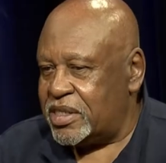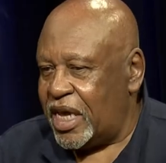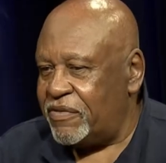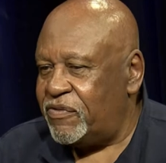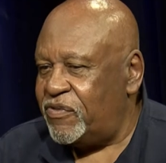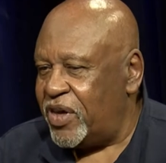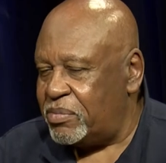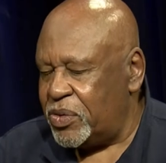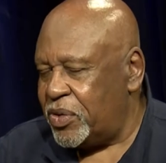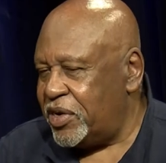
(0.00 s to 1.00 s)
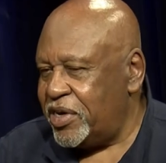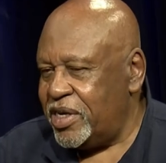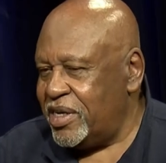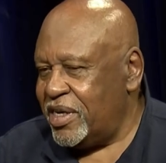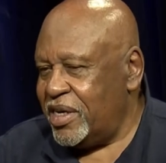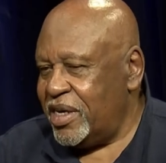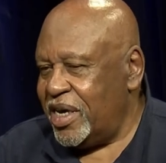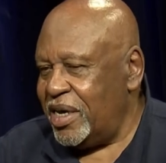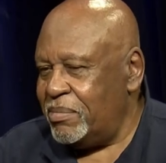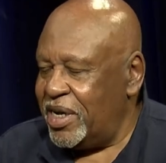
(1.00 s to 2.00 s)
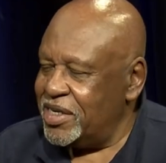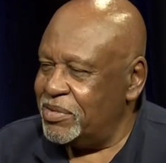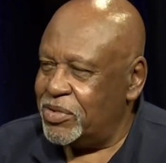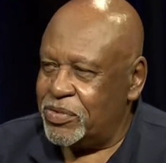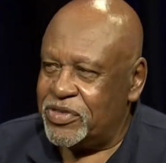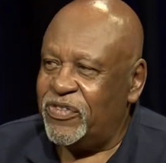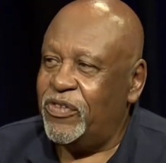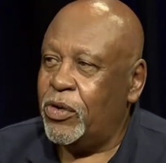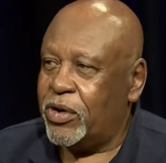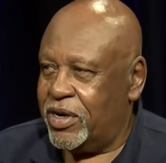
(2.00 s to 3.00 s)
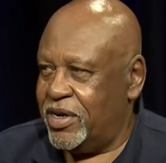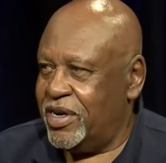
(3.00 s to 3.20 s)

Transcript: that February, and my number was four.